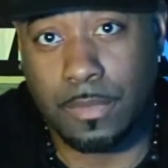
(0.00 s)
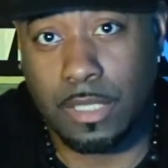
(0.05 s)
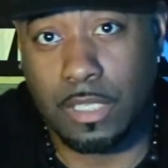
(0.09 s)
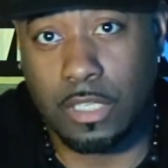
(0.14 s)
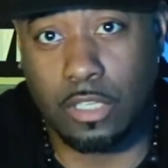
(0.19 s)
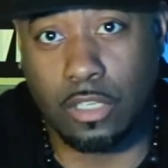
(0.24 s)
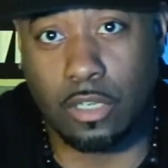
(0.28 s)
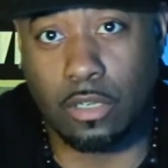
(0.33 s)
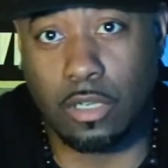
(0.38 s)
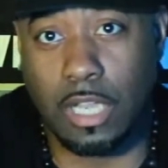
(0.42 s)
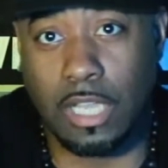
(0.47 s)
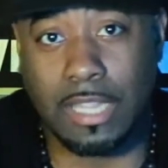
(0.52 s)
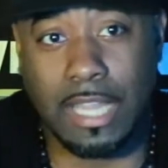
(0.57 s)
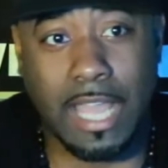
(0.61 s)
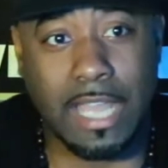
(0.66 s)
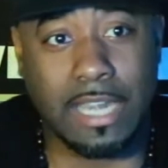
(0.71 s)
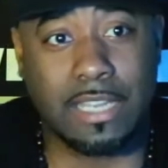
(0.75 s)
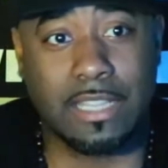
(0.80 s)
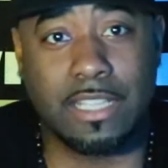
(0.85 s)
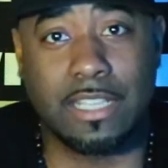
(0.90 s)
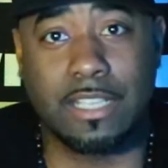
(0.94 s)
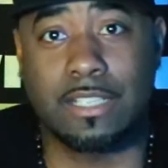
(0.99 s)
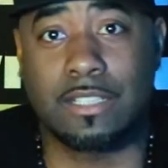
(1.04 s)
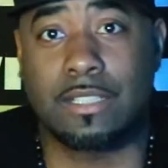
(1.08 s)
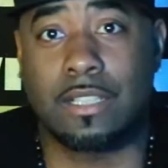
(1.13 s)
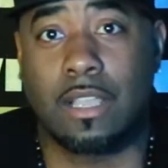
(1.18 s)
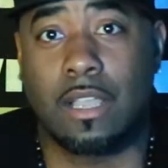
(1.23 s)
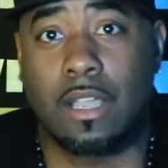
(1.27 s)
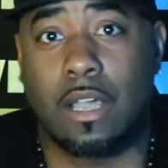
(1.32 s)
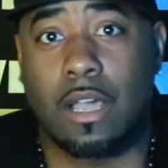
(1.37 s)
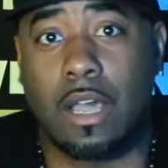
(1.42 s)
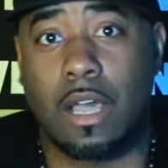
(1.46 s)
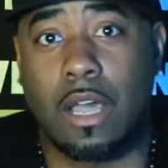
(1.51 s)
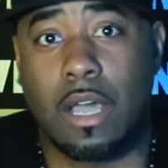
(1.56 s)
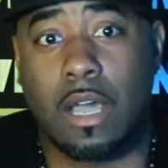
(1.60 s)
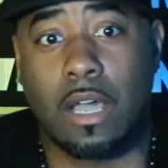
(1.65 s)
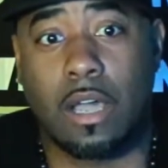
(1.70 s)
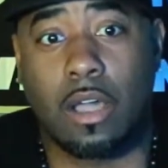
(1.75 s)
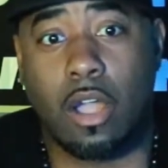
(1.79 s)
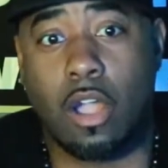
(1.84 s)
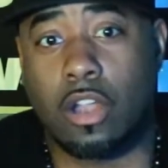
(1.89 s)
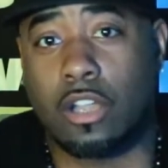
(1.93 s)
A lot of these
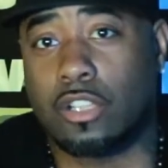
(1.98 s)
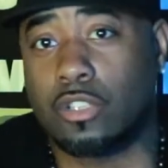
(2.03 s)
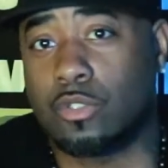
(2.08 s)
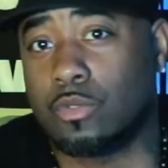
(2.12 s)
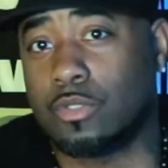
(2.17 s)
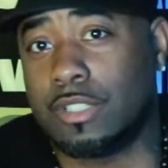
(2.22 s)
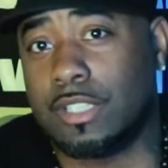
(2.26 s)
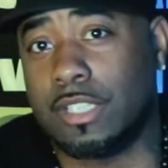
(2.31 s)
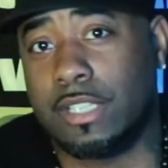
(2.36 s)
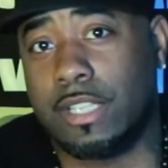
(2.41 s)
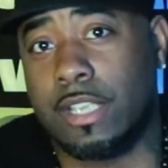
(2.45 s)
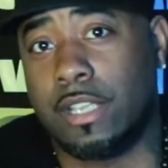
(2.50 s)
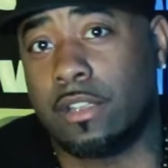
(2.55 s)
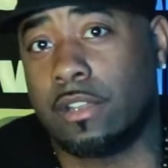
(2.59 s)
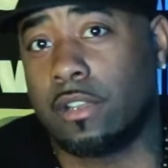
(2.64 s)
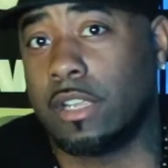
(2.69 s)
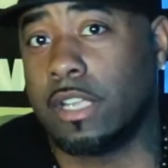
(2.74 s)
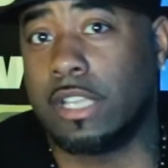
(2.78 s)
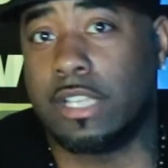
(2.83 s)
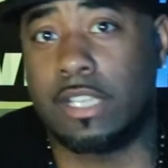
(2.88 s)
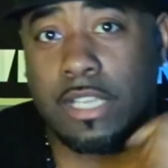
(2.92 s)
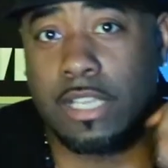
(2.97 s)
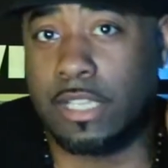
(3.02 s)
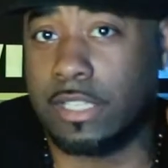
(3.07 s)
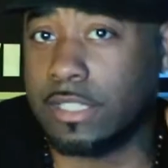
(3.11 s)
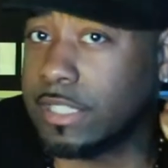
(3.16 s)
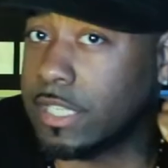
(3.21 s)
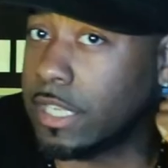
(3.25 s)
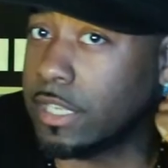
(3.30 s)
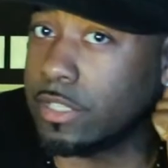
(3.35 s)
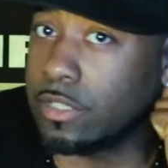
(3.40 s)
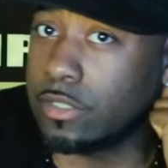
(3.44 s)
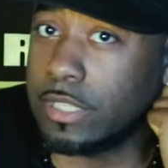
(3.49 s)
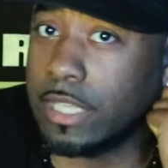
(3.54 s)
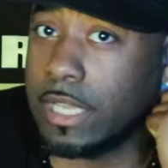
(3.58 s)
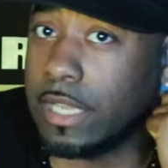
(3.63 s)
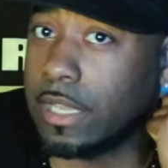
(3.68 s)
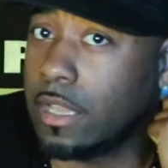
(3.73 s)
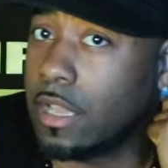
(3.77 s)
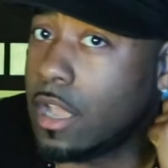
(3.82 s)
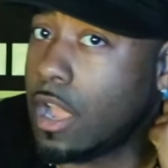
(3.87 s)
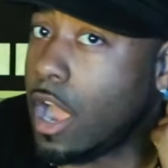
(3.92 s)
artists will sit here and tell you
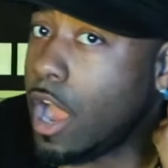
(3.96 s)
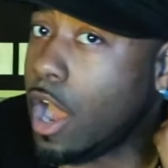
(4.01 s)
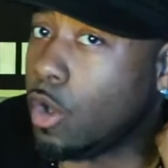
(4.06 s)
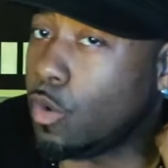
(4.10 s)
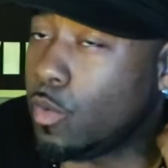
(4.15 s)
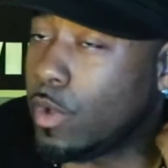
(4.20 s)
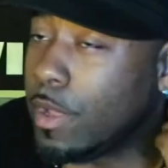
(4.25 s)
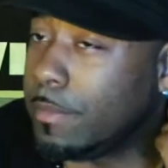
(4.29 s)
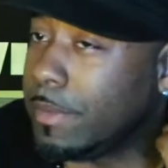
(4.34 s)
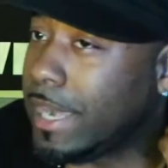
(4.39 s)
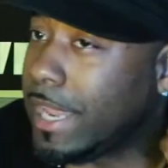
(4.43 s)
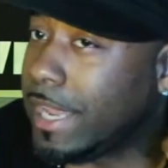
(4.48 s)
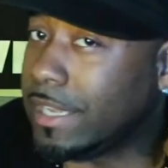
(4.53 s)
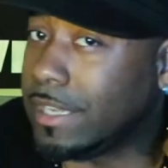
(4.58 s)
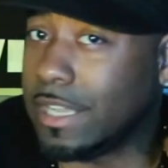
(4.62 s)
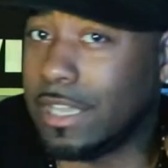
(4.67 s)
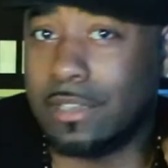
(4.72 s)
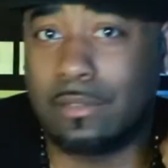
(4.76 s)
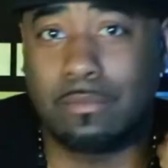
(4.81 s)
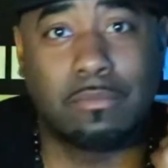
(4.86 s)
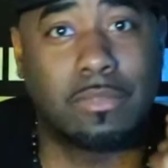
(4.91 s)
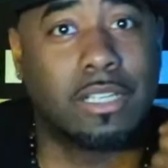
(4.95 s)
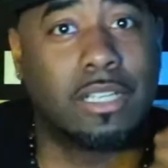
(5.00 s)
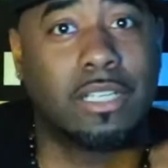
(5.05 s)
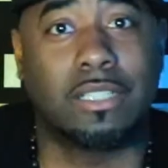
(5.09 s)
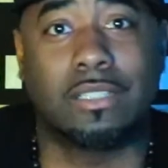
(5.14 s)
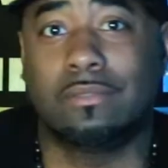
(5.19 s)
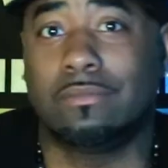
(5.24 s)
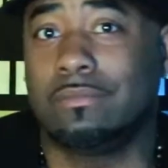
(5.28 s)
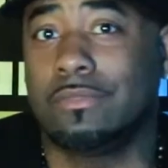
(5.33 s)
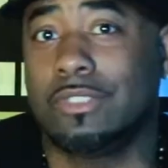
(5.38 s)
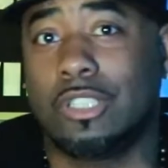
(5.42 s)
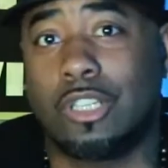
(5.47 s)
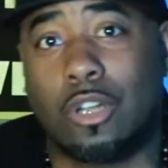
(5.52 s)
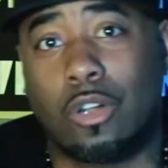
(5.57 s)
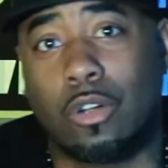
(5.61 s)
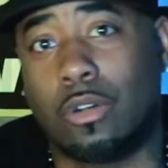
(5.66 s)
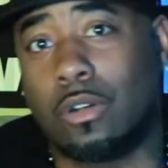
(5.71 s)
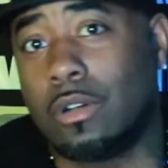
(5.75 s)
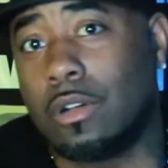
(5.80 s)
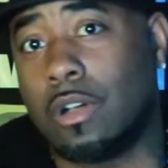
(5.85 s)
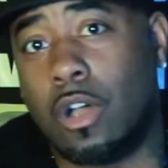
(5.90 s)
that our women ain't nothing but,
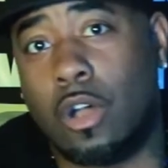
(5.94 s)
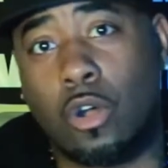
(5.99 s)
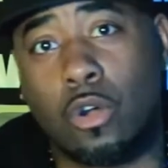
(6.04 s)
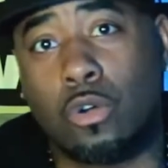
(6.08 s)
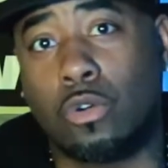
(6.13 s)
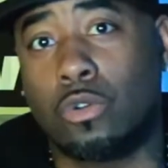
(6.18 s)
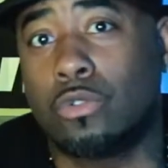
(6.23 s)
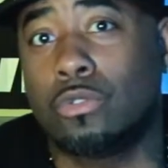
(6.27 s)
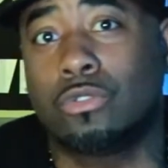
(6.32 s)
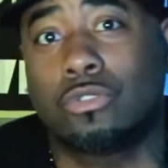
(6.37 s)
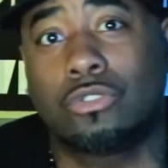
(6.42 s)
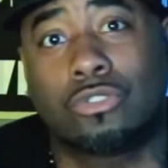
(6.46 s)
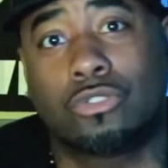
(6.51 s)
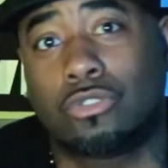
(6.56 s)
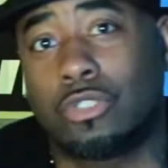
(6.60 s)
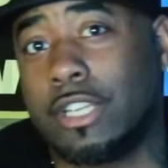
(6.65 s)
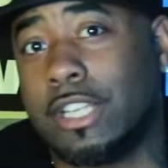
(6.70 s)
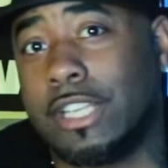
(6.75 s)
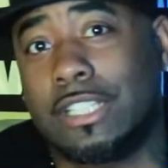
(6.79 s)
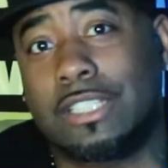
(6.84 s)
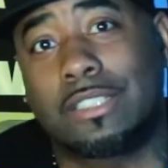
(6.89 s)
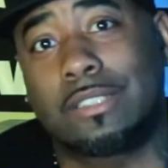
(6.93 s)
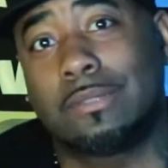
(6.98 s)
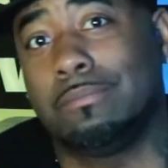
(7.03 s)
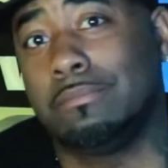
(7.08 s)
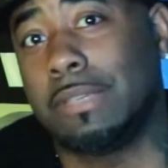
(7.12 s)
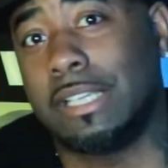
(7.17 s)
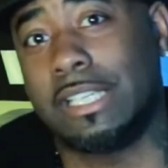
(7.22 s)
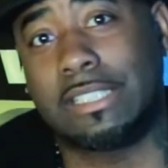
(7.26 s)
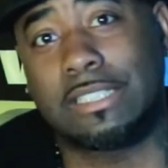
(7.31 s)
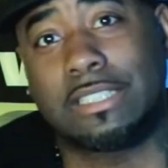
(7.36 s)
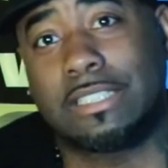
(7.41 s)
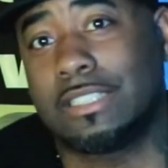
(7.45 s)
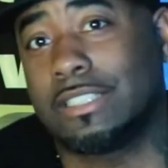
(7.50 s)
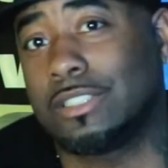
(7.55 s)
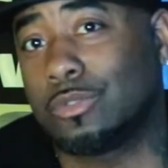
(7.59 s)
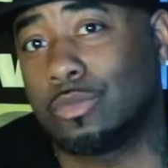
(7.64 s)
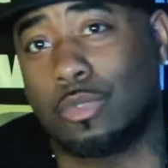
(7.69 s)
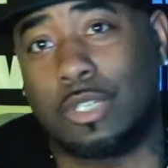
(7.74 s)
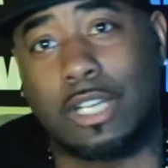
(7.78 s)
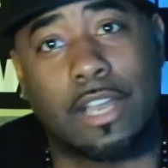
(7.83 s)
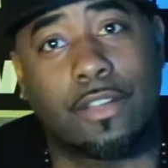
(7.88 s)
hoes, tricks,
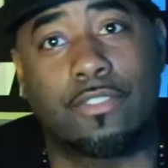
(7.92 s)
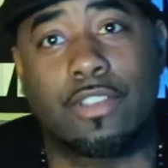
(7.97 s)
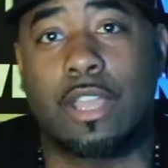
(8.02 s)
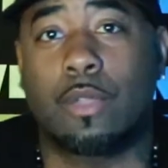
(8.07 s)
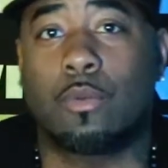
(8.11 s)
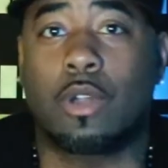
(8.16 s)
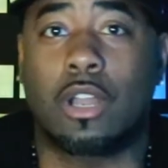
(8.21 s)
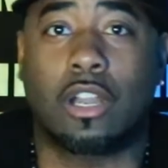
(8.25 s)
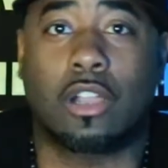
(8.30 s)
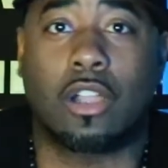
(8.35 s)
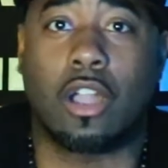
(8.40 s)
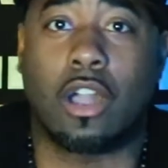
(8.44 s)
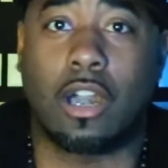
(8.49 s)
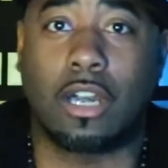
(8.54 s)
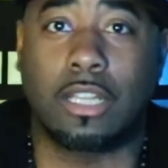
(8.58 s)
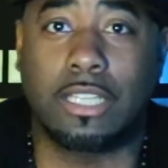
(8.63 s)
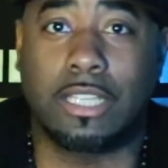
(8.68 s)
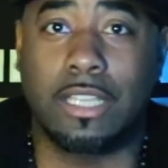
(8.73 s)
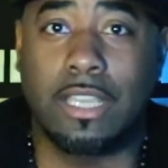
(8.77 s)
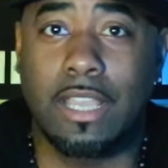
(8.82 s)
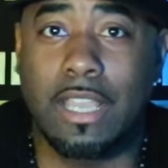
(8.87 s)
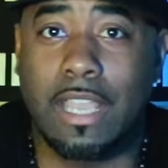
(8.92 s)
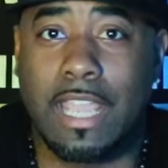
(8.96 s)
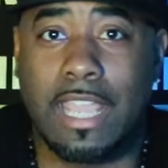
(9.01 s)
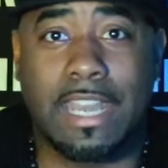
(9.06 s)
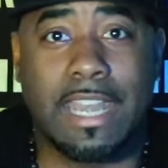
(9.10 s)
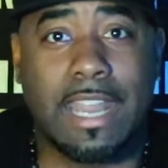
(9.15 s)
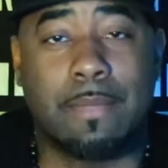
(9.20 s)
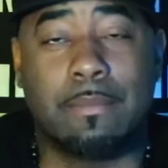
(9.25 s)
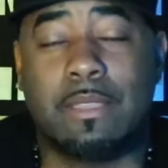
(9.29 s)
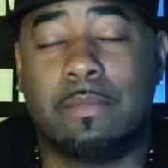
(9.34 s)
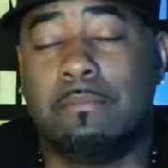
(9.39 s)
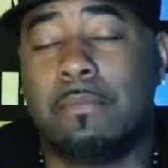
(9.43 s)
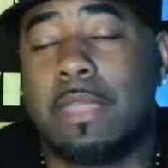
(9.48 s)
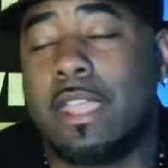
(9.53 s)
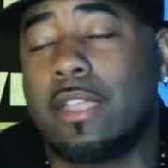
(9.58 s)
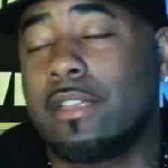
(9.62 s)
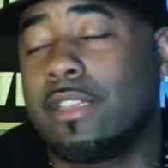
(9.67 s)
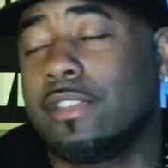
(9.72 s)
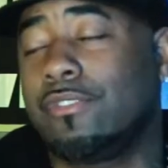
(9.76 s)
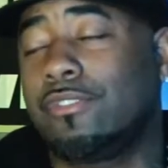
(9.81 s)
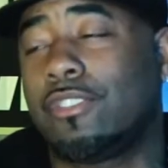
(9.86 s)
bitches, whatever they want to call it, and they be
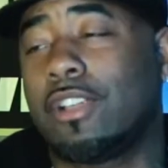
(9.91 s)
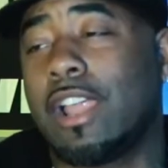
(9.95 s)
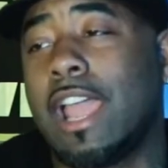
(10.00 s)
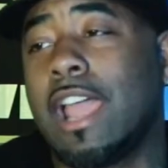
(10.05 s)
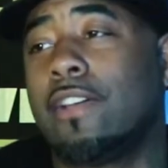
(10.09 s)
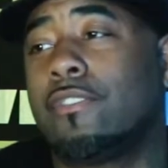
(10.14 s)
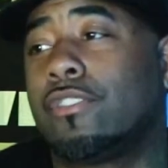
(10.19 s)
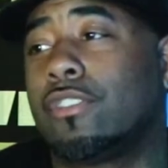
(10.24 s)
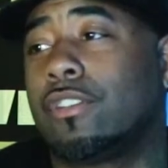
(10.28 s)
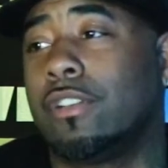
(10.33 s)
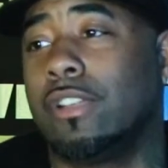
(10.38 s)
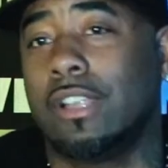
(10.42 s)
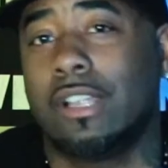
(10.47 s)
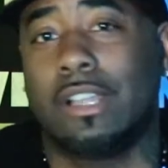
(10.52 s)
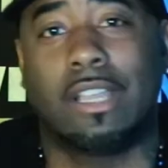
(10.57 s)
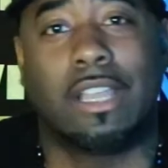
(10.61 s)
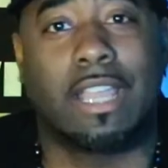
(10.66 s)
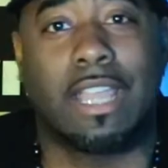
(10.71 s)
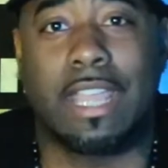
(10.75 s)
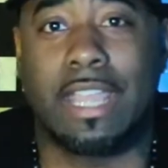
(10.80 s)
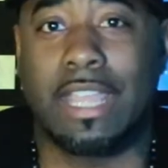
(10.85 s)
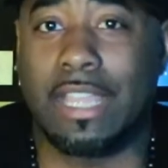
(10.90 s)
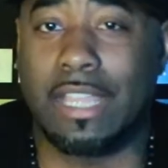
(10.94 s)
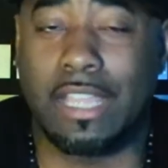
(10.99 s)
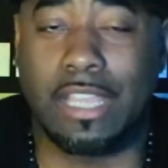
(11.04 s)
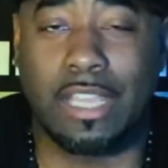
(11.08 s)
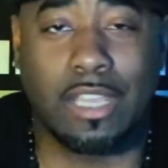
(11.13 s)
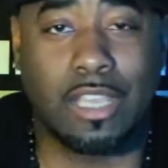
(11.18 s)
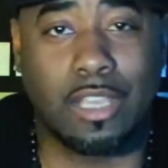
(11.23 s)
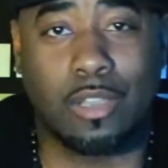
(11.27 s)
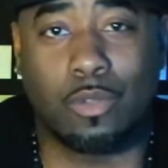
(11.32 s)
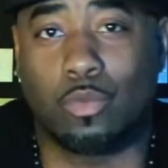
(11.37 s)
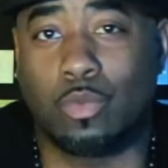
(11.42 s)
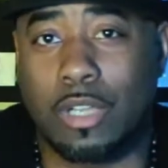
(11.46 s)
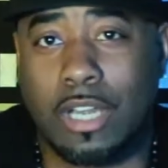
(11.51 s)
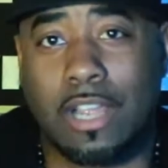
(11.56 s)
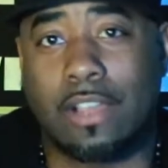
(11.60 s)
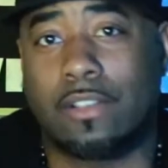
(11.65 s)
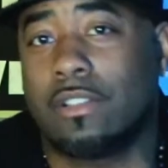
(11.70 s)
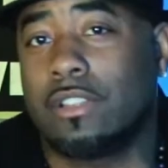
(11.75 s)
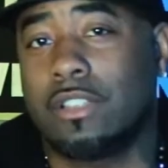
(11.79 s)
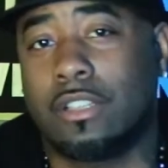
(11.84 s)
married forever and
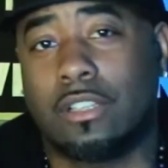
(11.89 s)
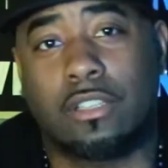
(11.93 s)
whatever.